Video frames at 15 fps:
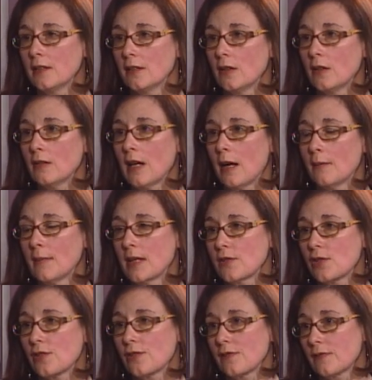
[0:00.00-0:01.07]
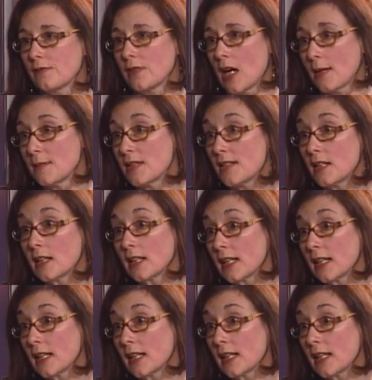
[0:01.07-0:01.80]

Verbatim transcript: you know how much time is he going